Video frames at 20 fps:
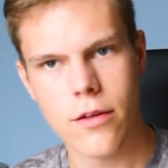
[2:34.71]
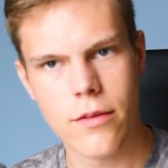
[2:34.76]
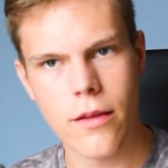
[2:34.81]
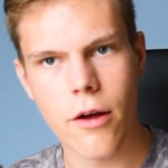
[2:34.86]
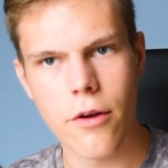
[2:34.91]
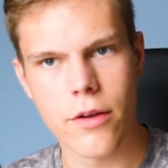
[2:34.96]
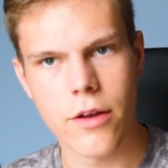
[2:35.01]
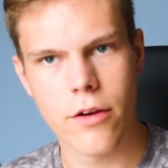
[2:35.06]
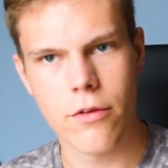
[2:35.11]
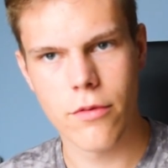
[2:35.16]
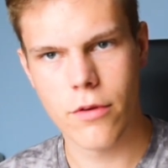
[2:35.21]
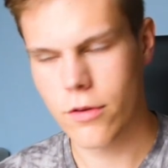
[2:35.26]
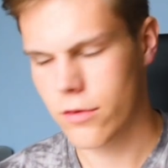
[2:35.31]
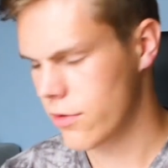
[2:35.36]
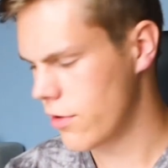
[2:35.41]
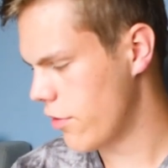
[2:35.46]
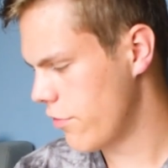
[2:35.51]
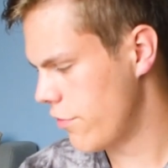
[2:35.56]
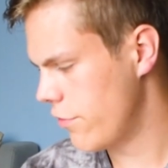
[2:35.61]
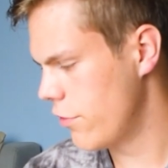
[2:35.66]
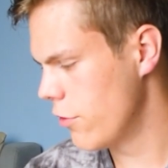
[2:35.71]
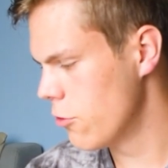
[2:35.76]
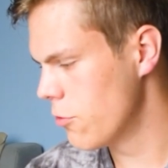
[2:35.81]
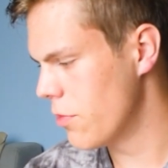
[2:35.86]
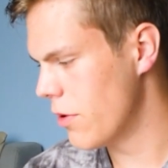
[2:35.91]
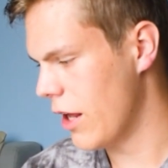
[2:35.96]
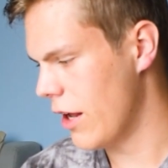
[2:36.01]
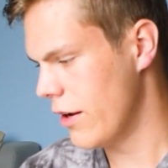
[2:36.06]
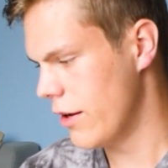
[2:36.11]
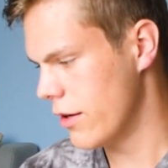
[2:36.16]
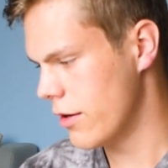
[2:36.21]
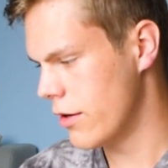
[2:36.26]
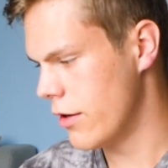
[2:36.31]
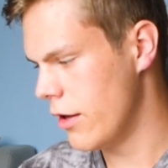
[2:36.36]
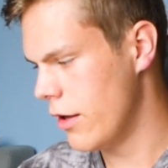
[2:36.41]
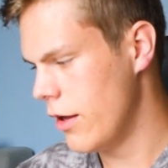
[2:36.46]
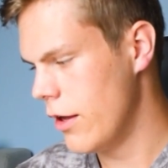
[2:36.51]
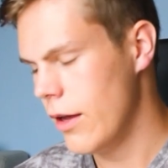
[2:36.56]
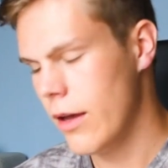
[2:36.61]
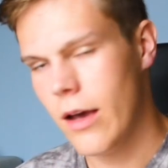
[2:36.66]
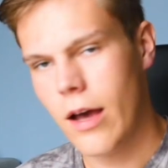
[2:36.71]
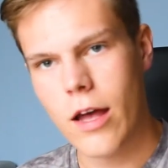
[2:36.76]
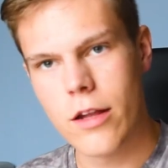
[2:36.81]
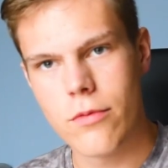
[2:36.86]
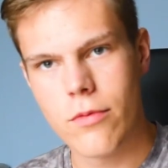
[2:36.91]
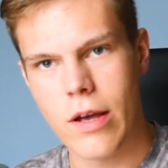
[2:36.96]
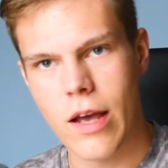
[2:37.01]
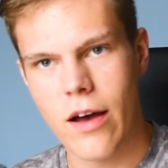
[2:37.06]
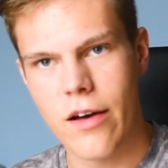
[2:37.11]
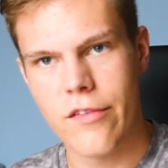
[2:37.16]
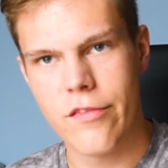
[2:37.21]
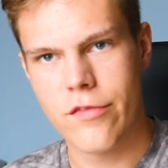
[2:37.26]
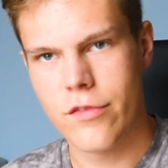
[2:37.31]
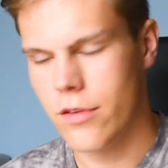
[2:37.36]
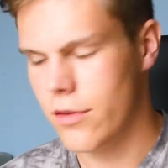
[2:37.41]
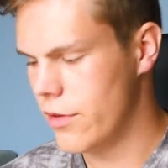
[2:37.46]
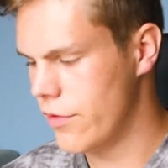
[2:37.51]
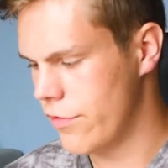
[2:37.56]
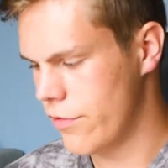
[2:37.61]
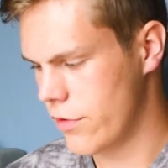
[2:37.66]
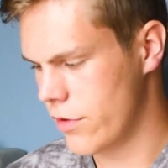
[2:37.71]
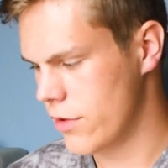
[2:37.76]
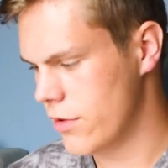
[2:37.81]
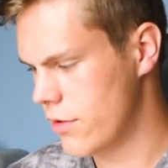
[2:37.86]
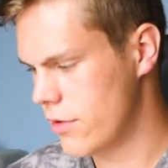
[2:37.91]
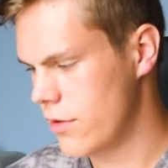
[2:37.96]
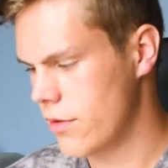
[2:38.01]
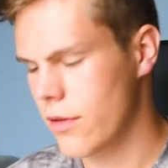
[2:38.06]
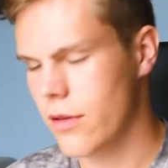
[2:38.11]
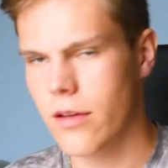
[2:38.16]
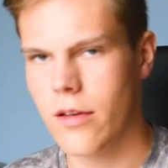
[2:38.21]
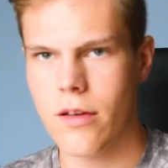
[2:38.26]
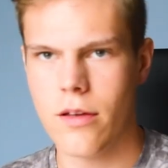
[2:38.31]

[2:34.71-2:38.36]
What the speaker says: Down here we also have fuel planning, and we have the different